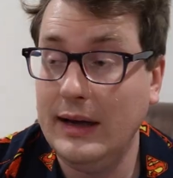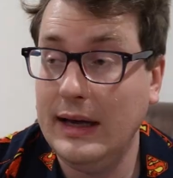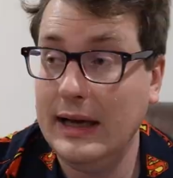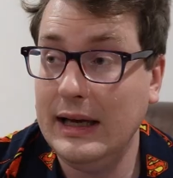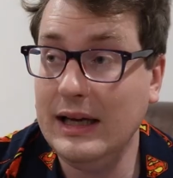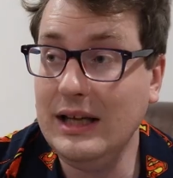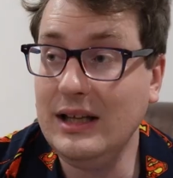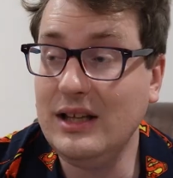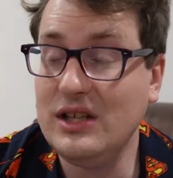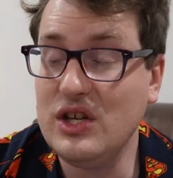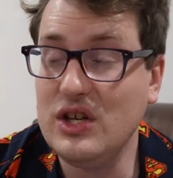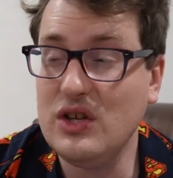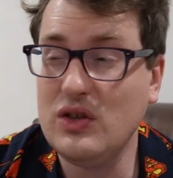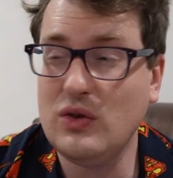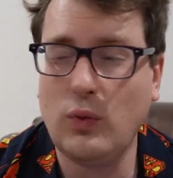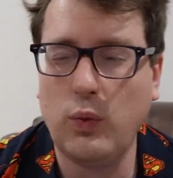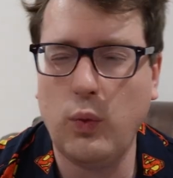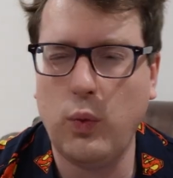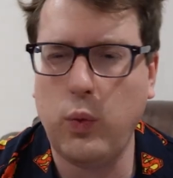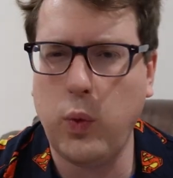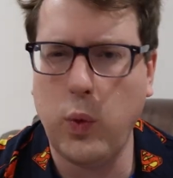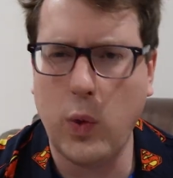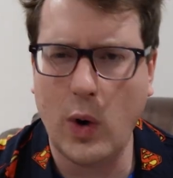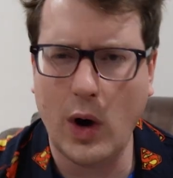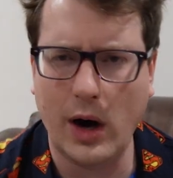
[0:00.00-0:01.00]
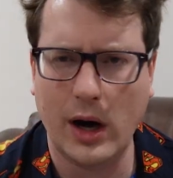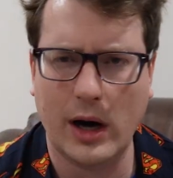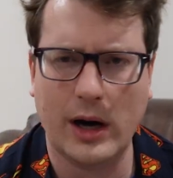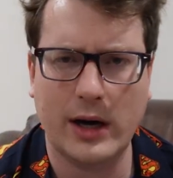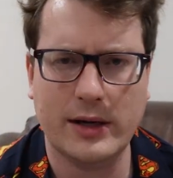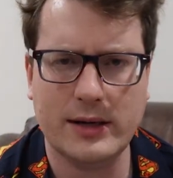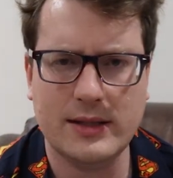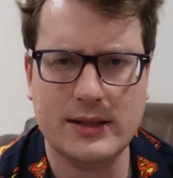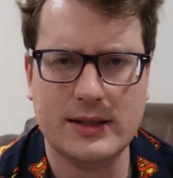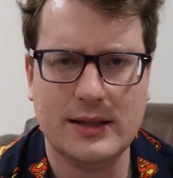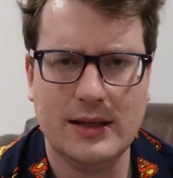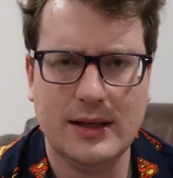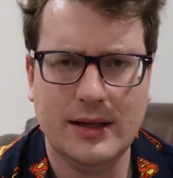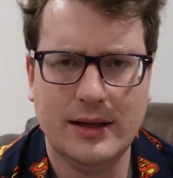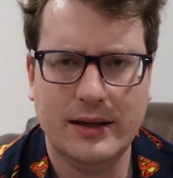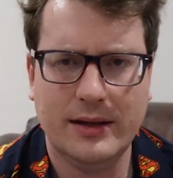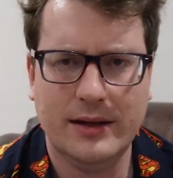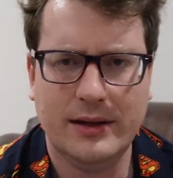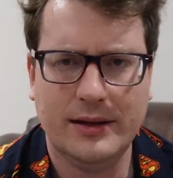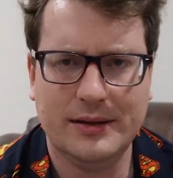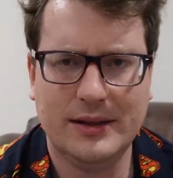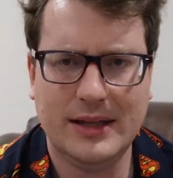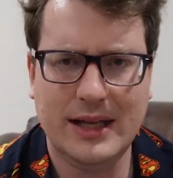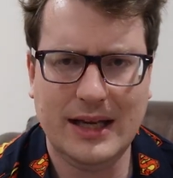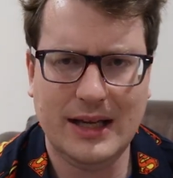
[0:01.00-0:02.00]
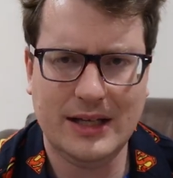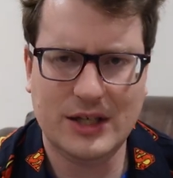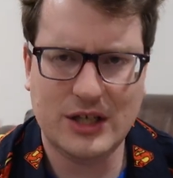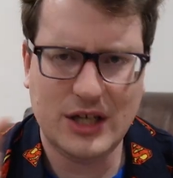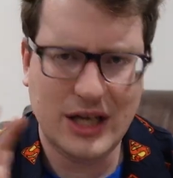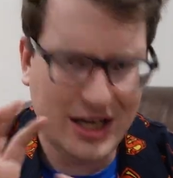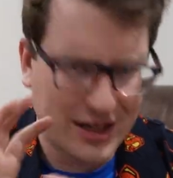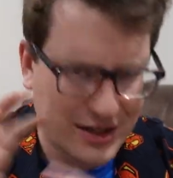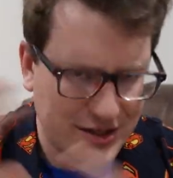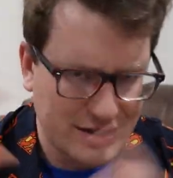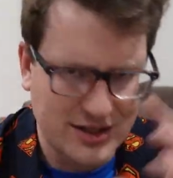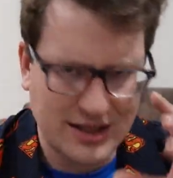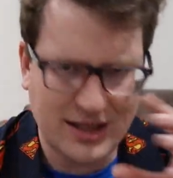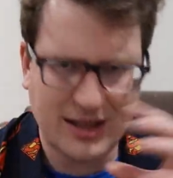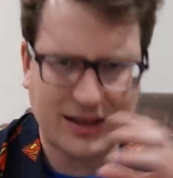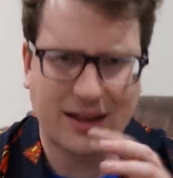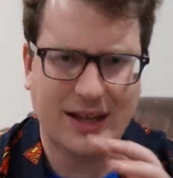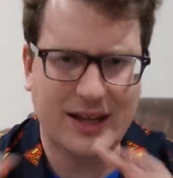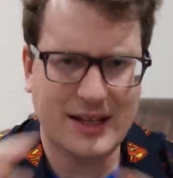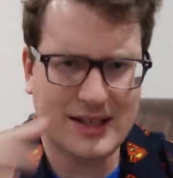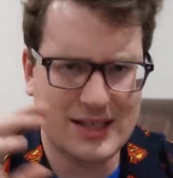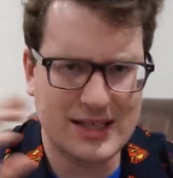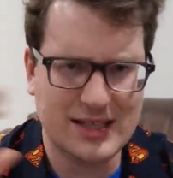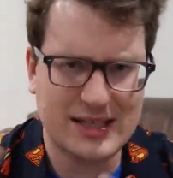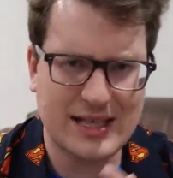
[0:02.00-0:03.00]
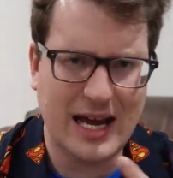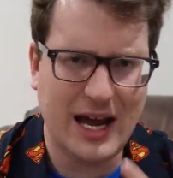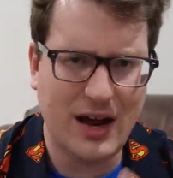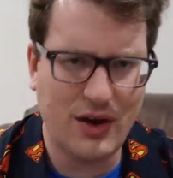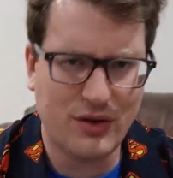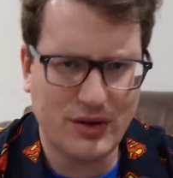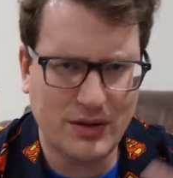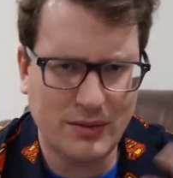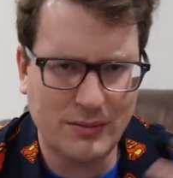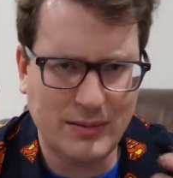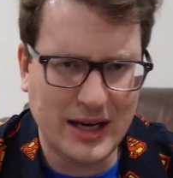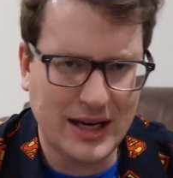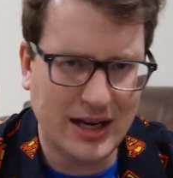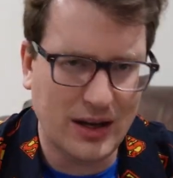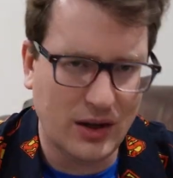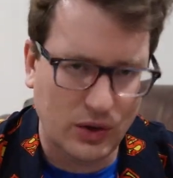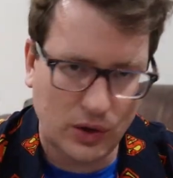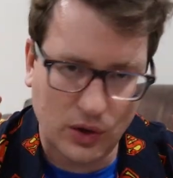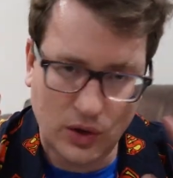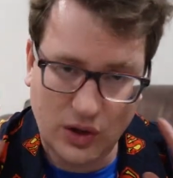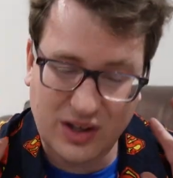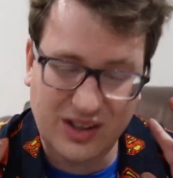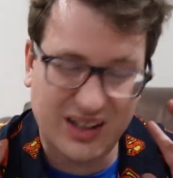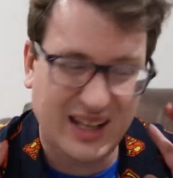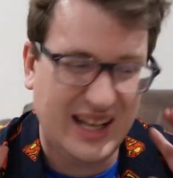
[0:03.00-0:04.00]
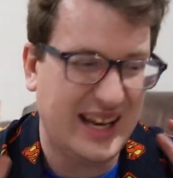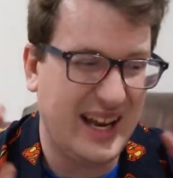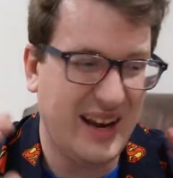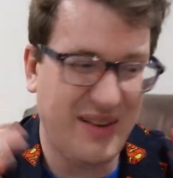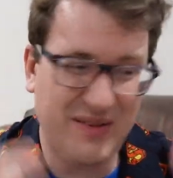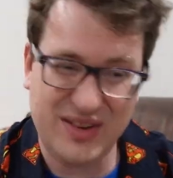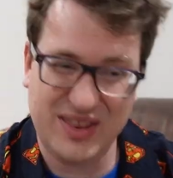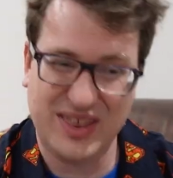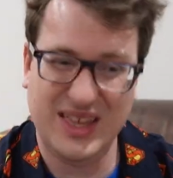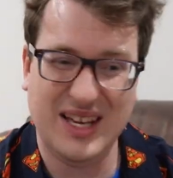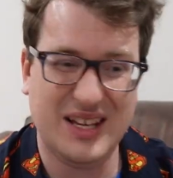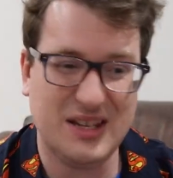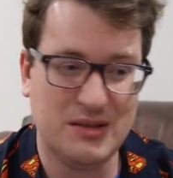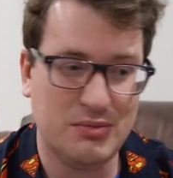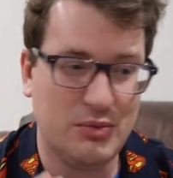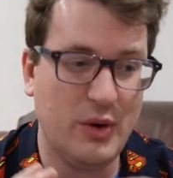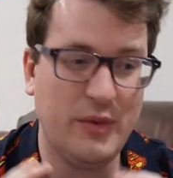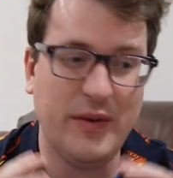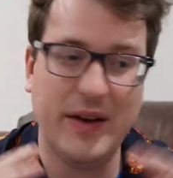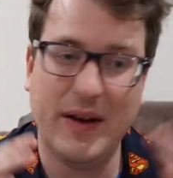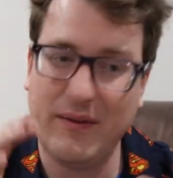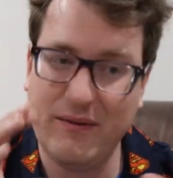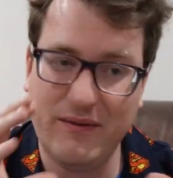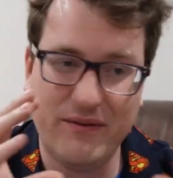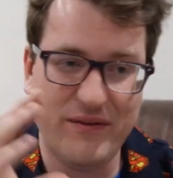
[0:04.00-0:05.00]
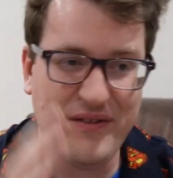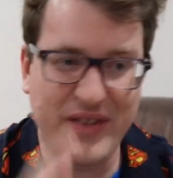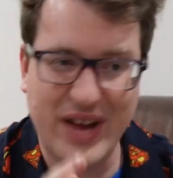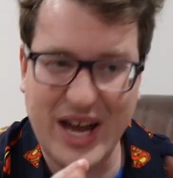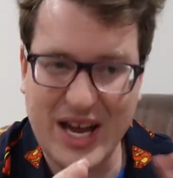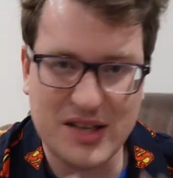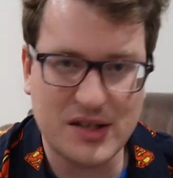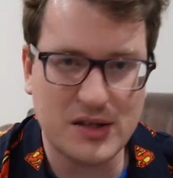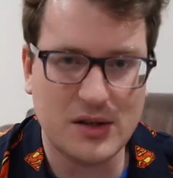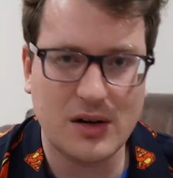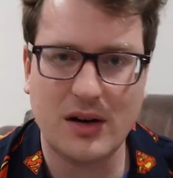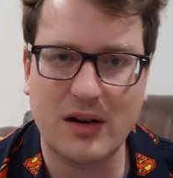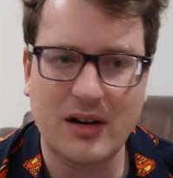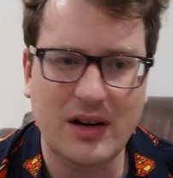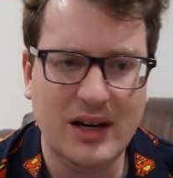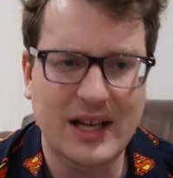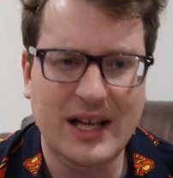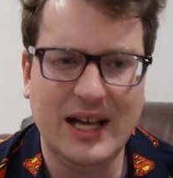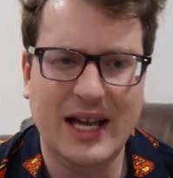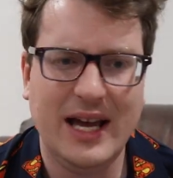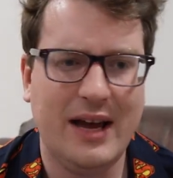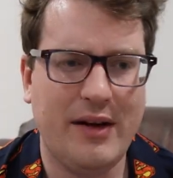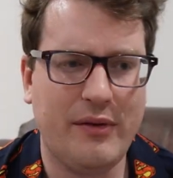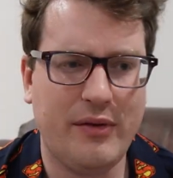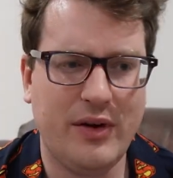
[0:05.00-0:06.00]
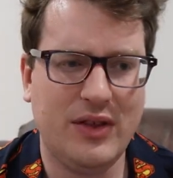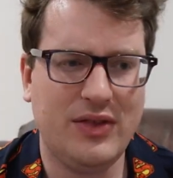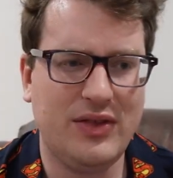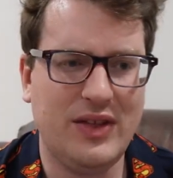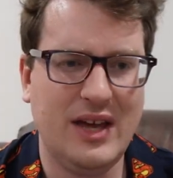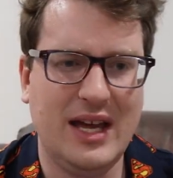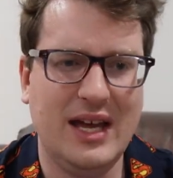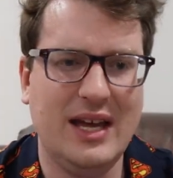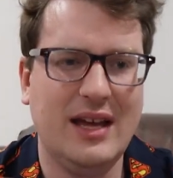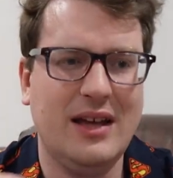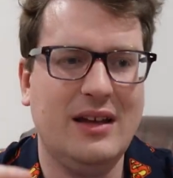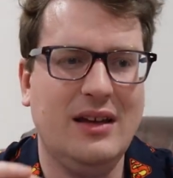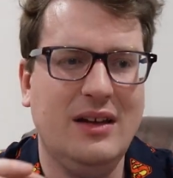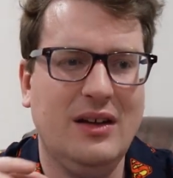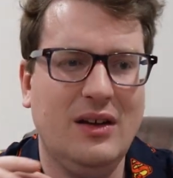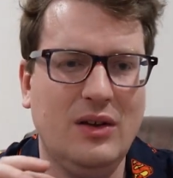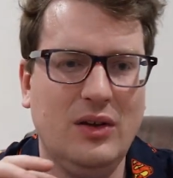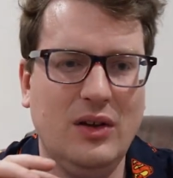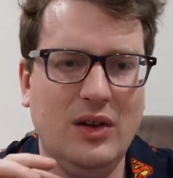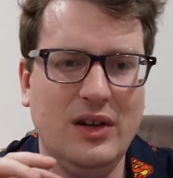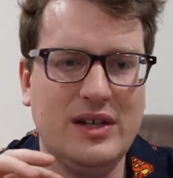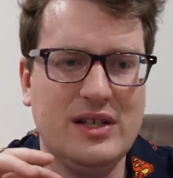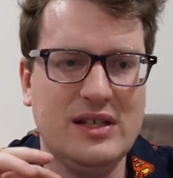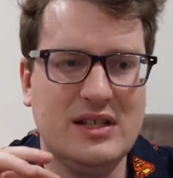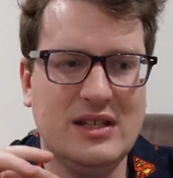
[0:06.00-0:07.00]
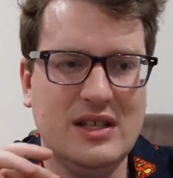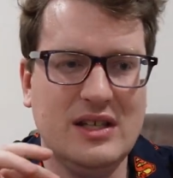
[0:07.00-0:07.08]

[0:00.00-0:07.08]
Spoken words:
It just works. They changed the lenses out to make it look like everything is moving faster, everything looks